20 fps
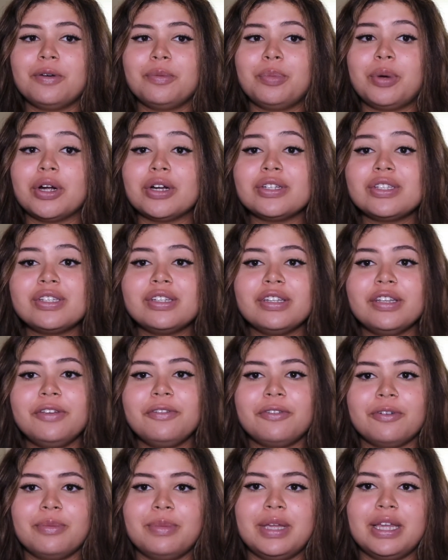personally
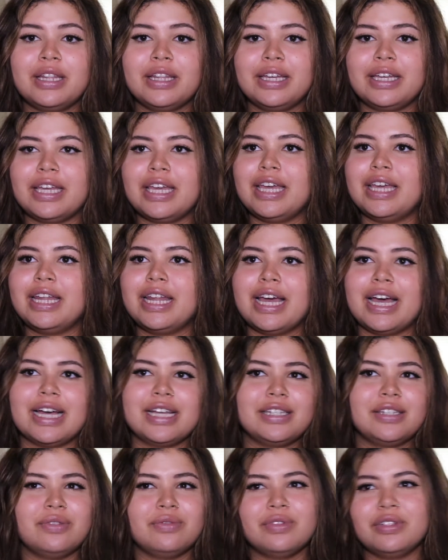for me, like, it
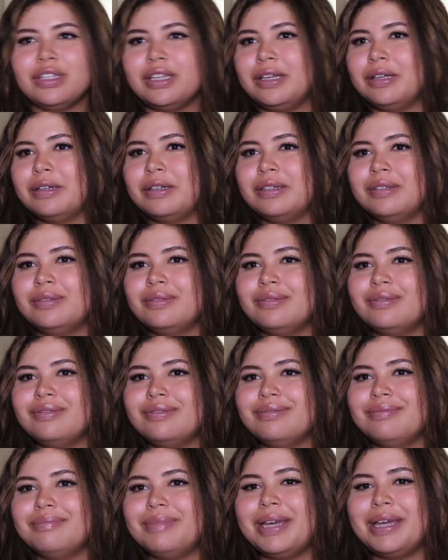hasn't really
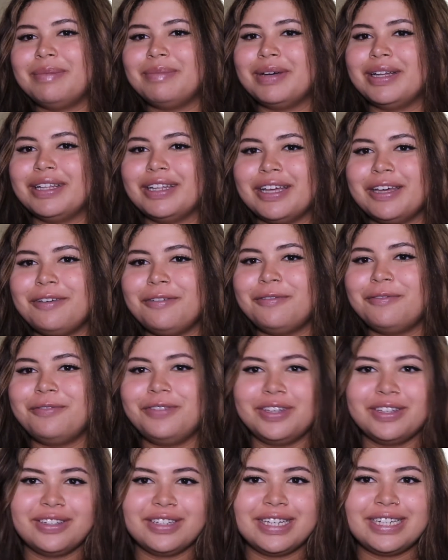made my life
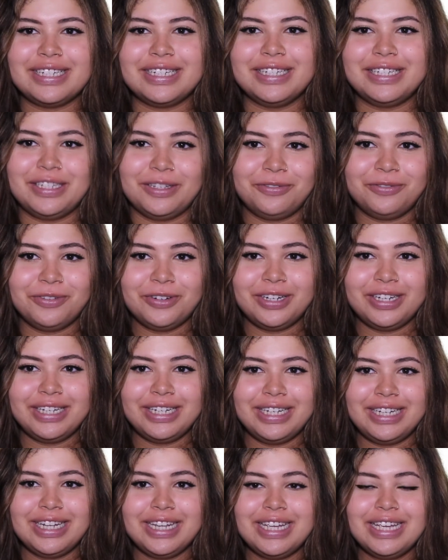feel any
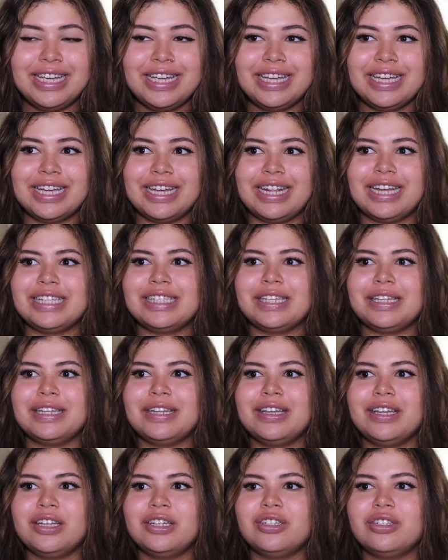different. It hasn't.
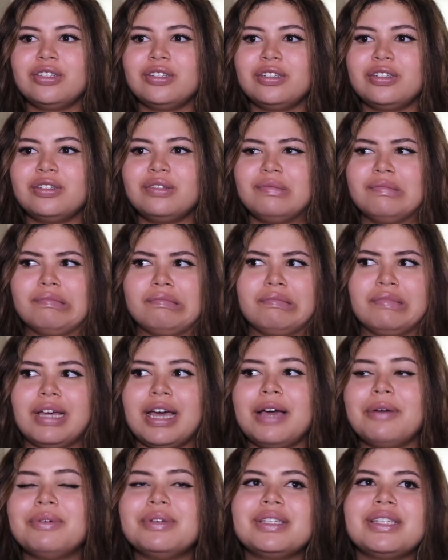
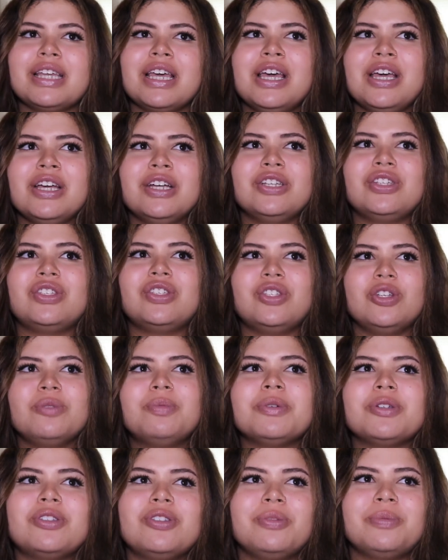I was
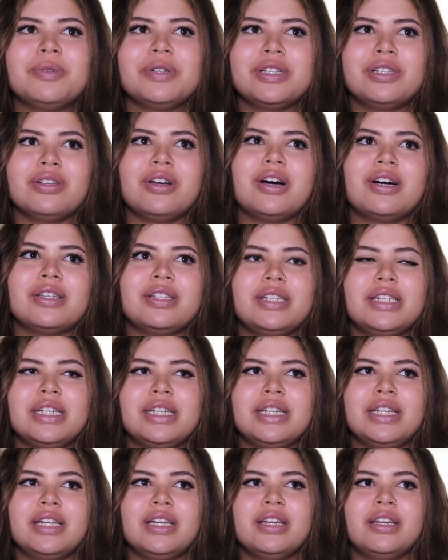super, super
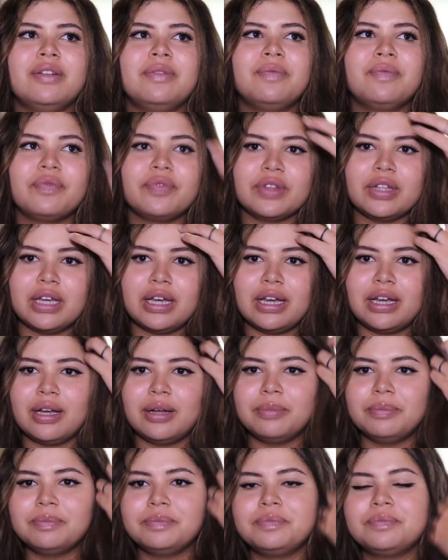exhausted
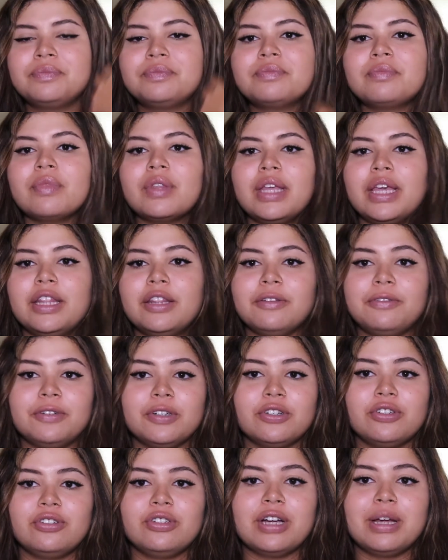in the
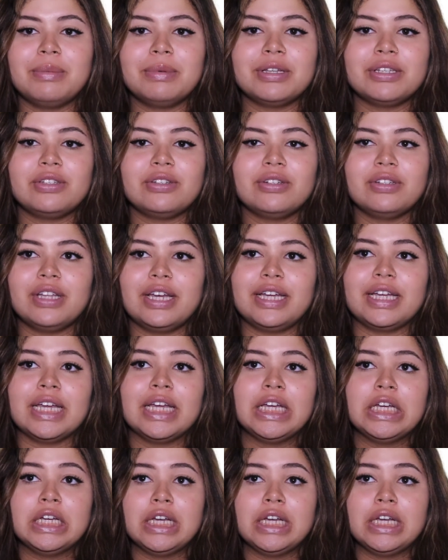first trimester, like,